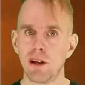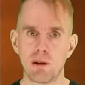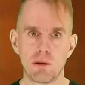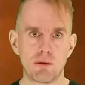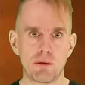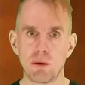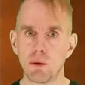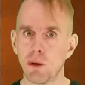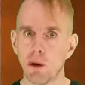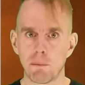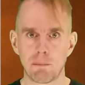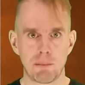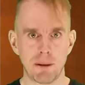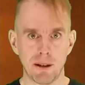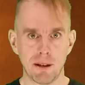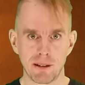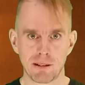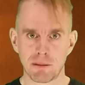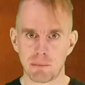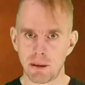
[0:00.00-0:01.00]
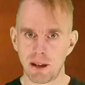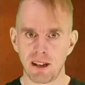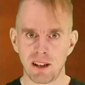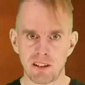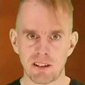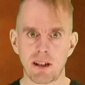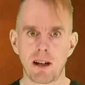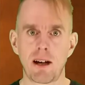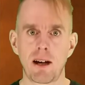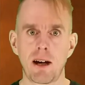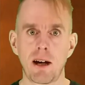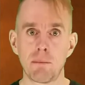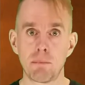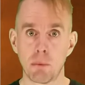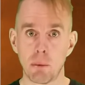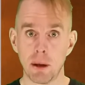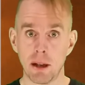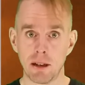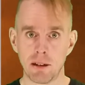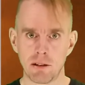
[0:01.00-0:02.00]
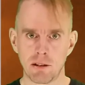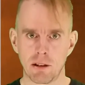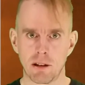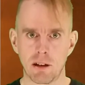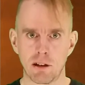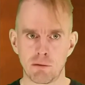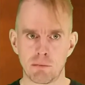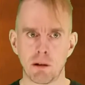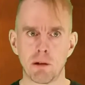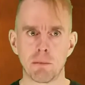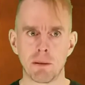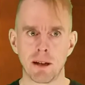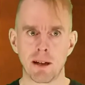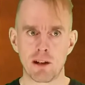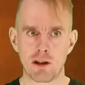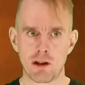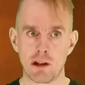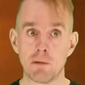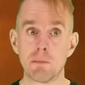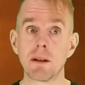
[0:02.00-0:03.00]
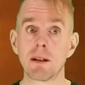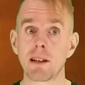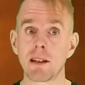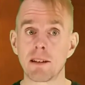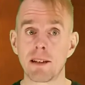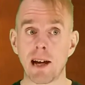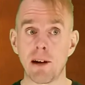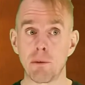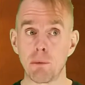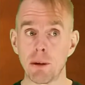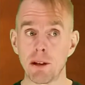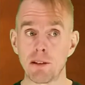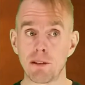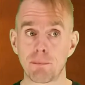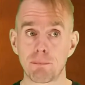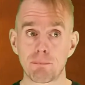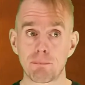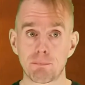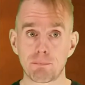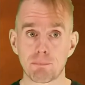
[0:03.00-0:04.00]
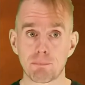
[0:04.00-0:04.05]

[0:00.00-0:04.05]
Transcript: You do not build a plant upwind of population, you build it downwind.